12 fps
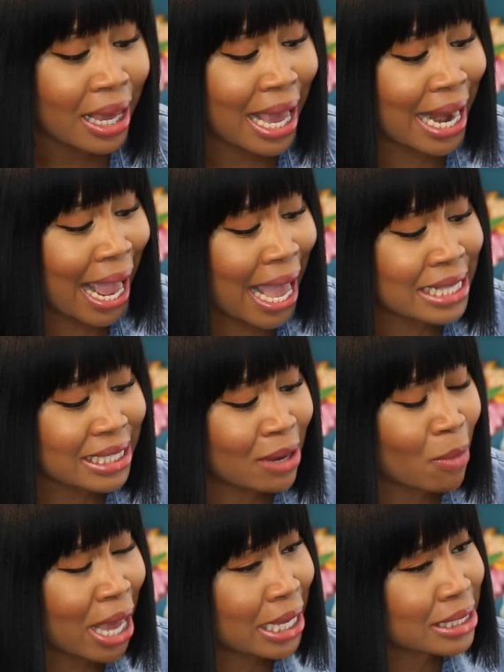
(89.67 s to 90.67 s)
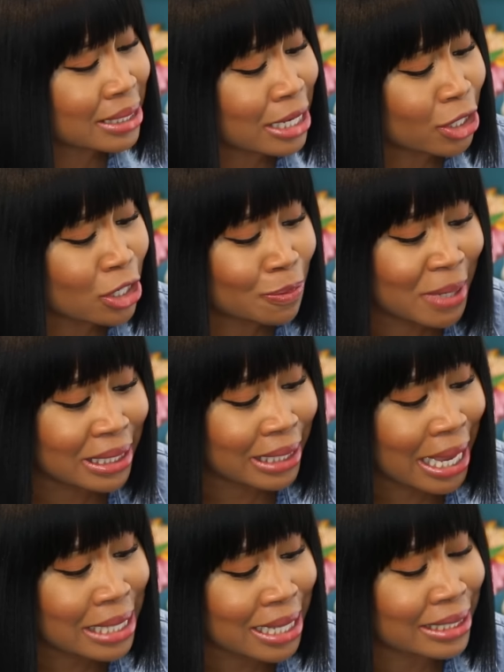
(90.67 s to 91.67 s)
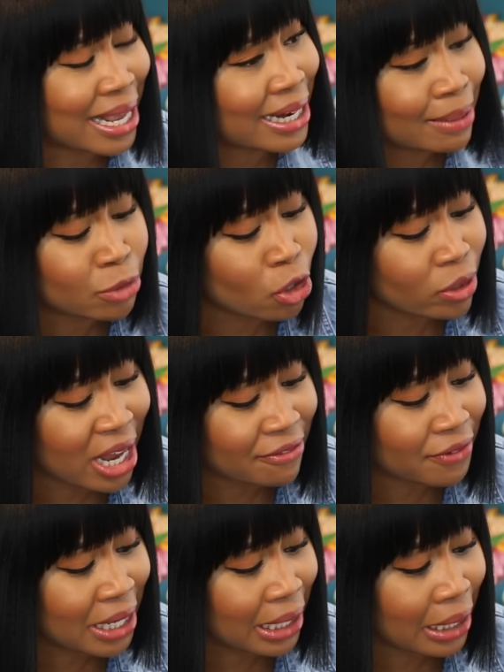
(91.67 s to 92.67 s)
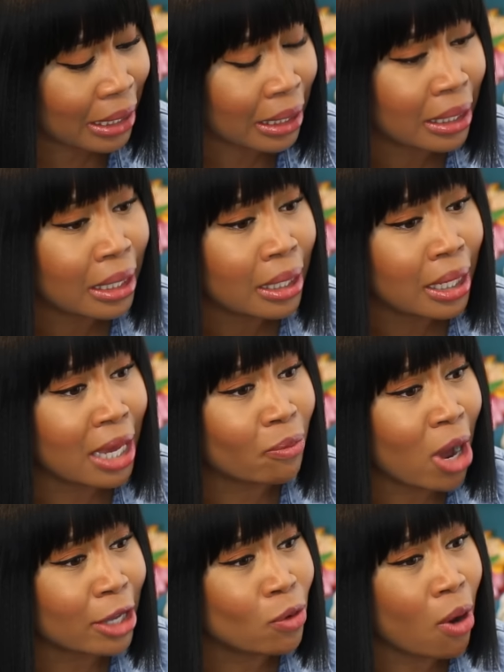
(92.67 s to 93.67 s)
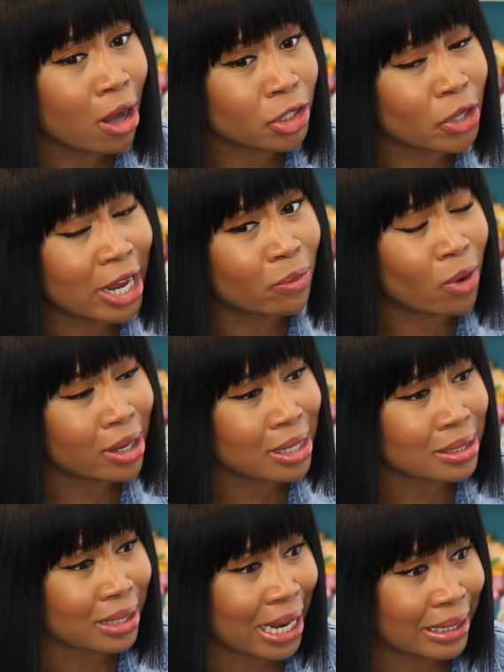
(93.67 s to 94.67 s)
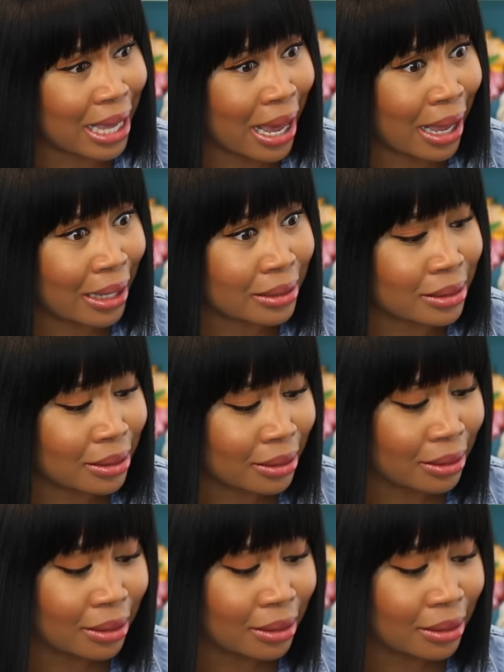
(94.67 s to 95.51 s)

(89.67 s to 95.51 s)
and I ask him why he say such mean things I tell him joke not funny and why you all train workers like that.